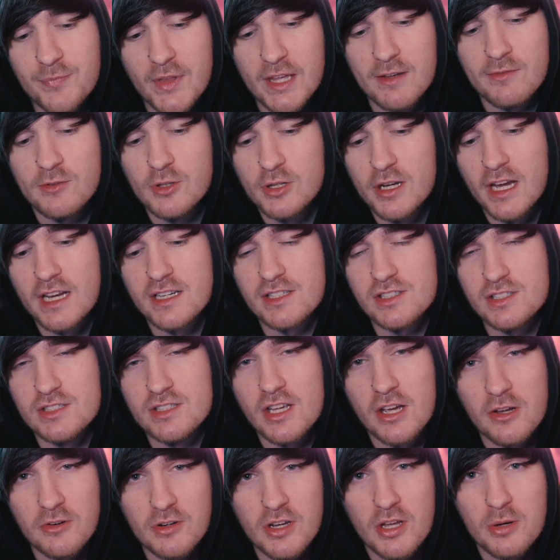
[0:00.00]
If you guys
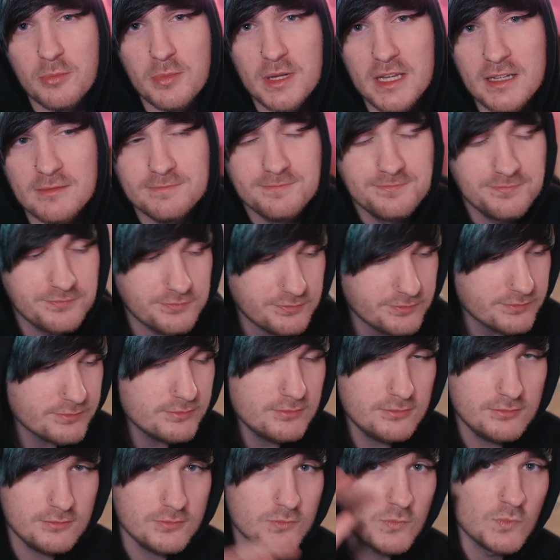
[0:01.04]
don't know me,
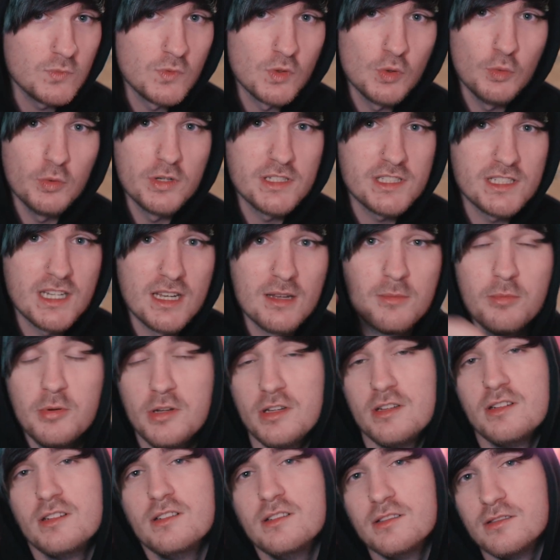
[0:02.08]
what's up?
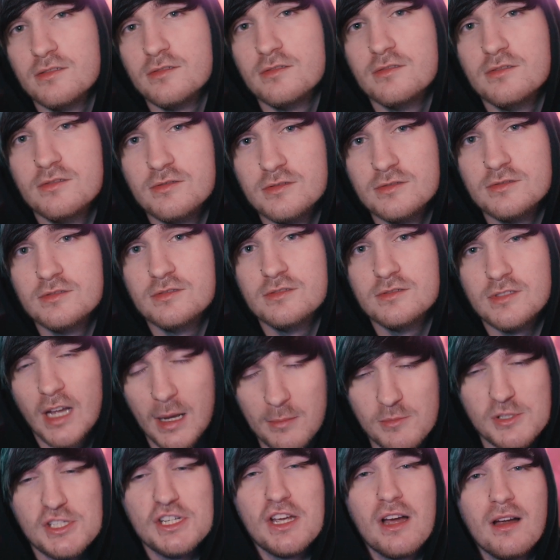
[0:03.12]

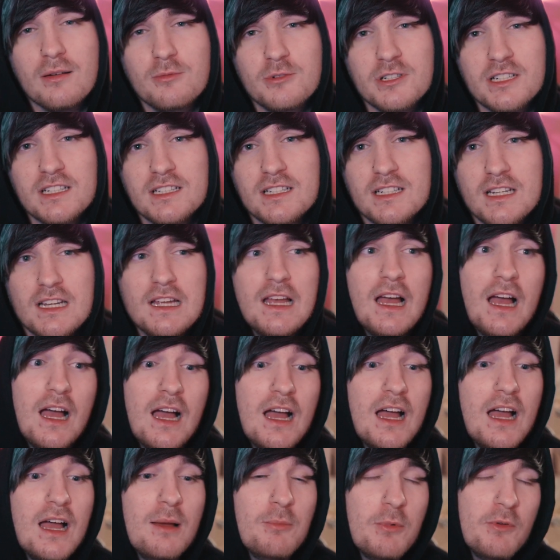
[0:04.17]
I'm T.Aubrey.
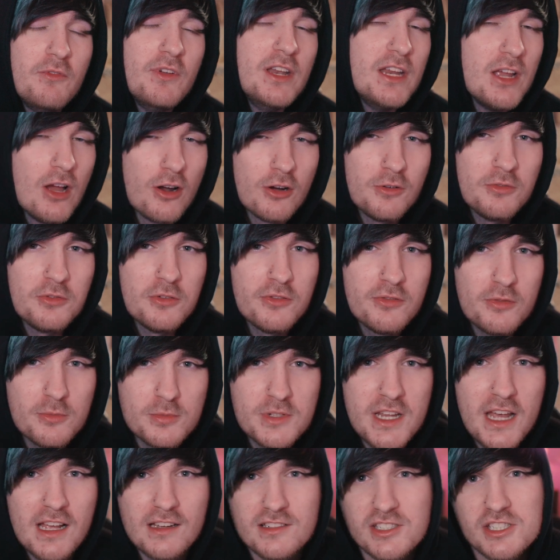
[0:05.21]
I'm a videographer from
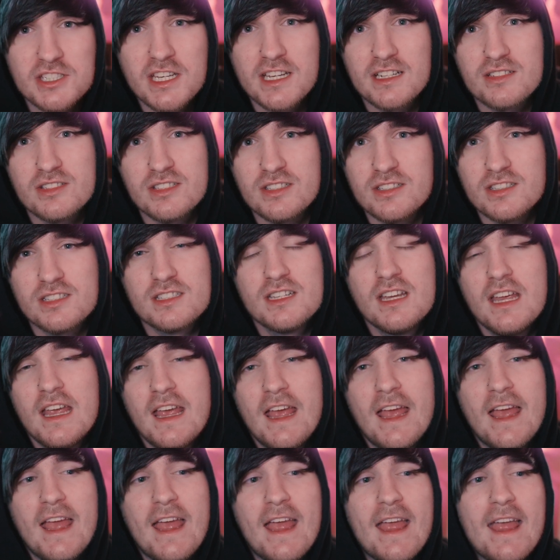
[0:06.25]
Dallas, Texas.
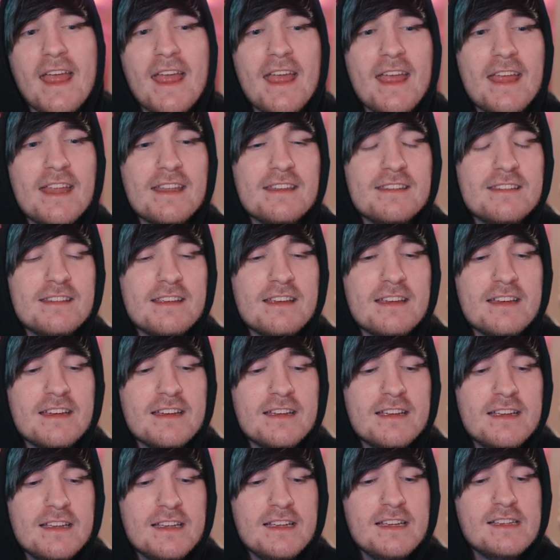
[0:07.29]
And
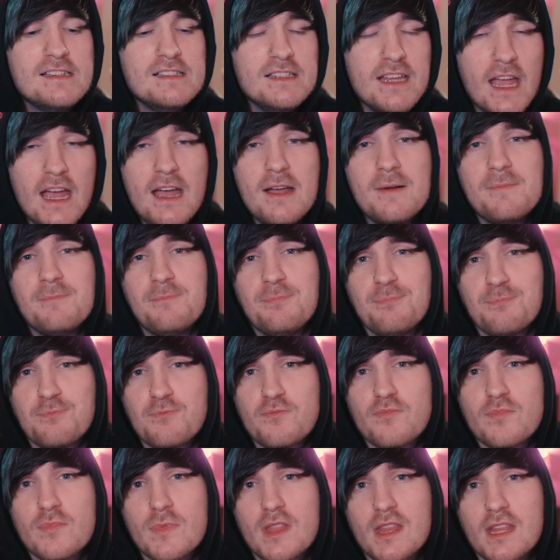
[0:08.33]
yeah.
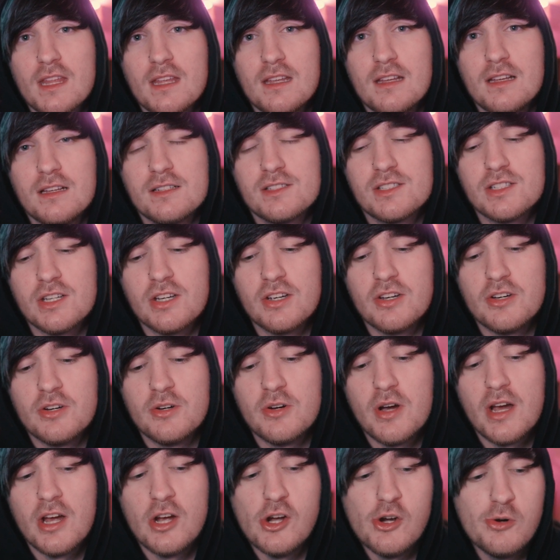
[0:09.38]

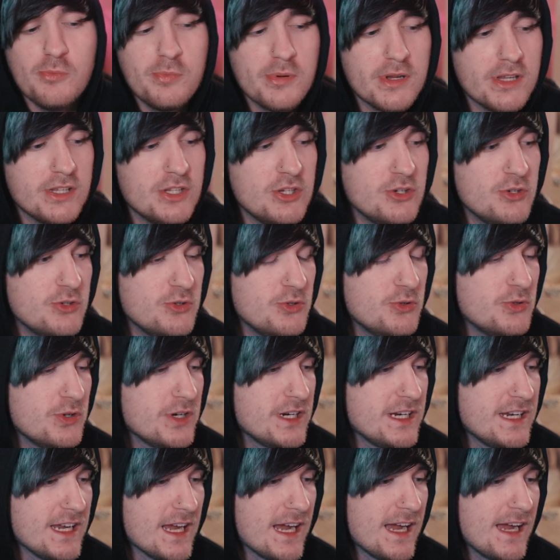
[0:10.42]
So I hope
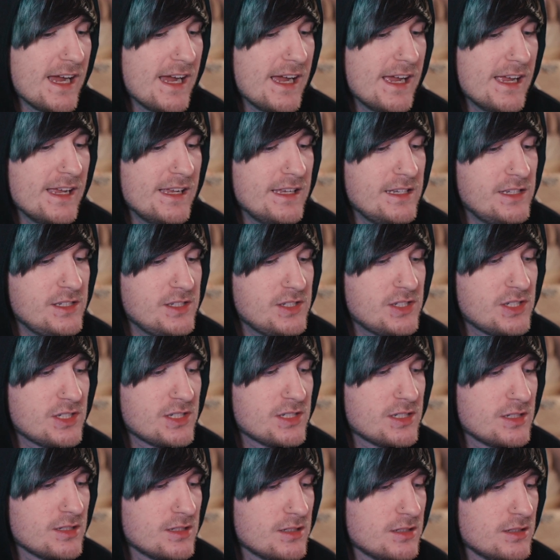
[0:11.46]
you
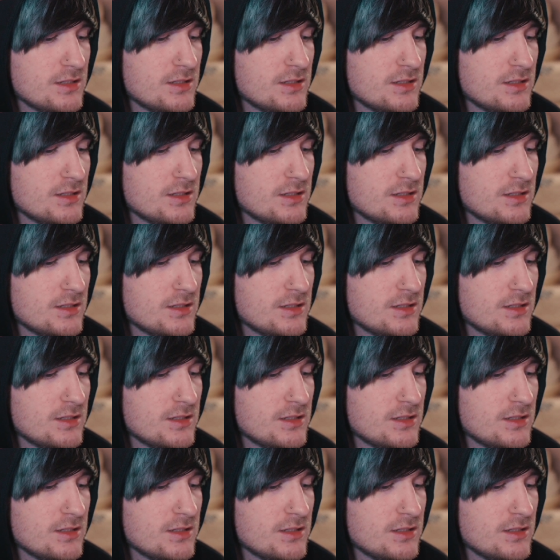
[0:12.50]
guys...